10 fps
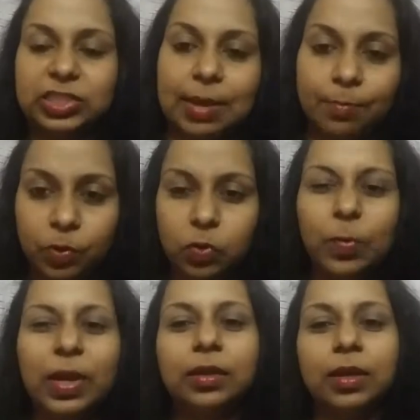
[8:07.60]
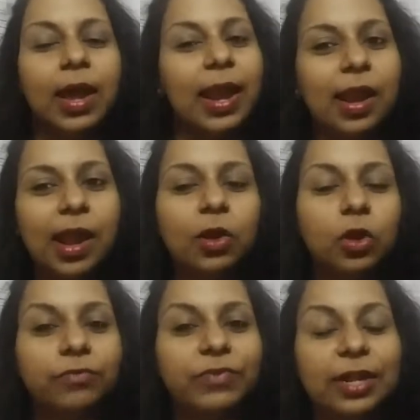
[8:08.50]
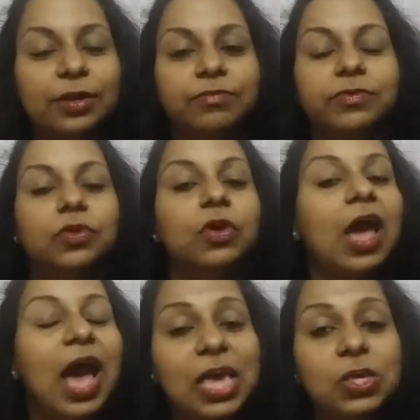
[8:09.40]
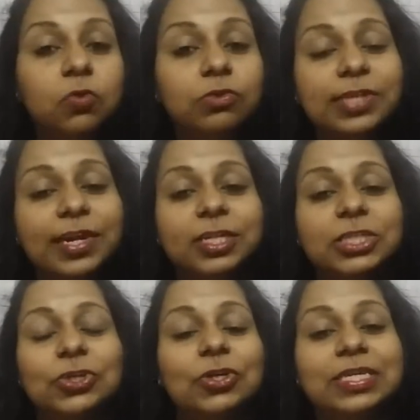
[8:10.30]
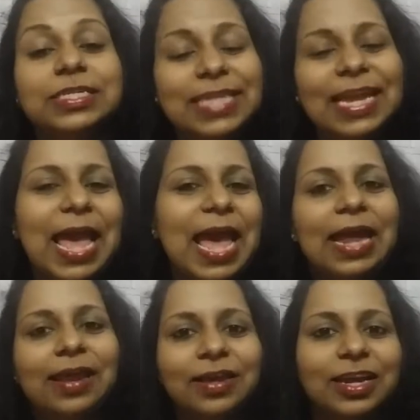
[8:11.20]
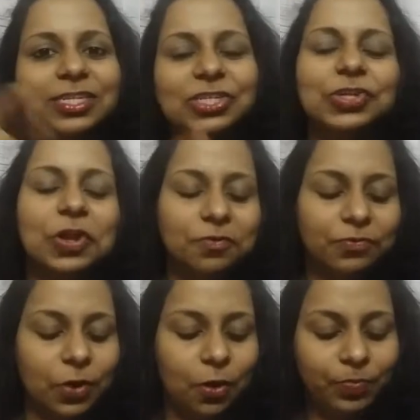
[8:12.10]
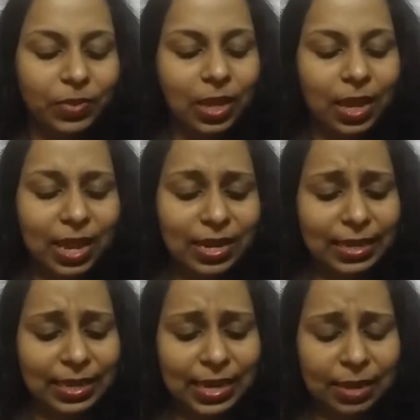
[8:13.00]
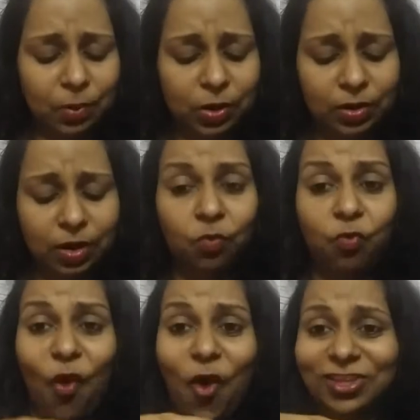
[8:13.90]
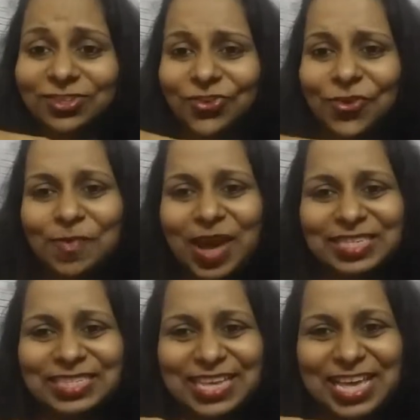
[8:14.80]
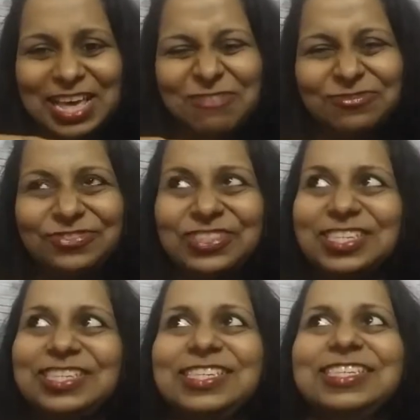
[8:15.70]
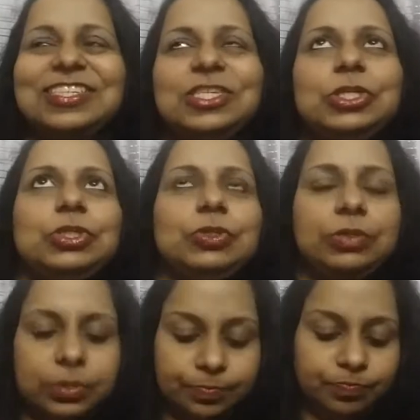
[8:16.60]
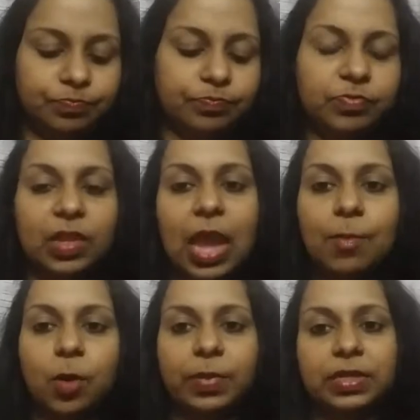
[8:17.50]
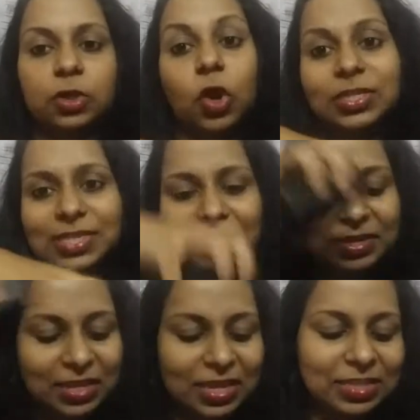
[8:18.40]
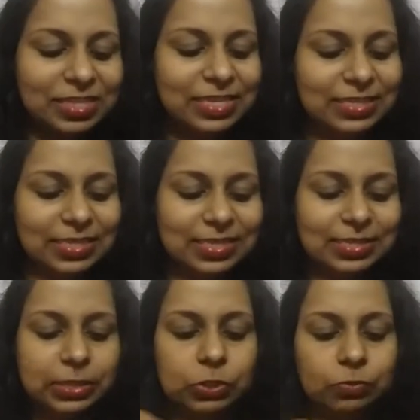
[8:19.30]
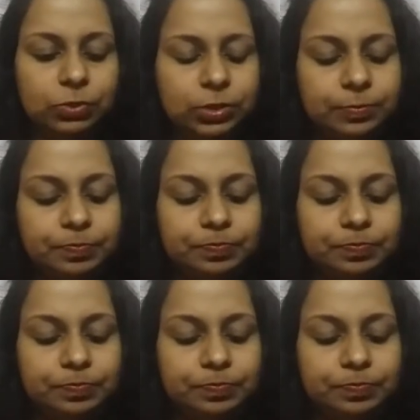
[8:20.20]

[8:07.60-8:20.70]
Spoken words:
shampoo, but I had a lot of dandruff, so I used Head and Shoulders, then a conditioner of dog. And again I bought a watch for myself. This is cute. I'm opting wrong side. This is cute.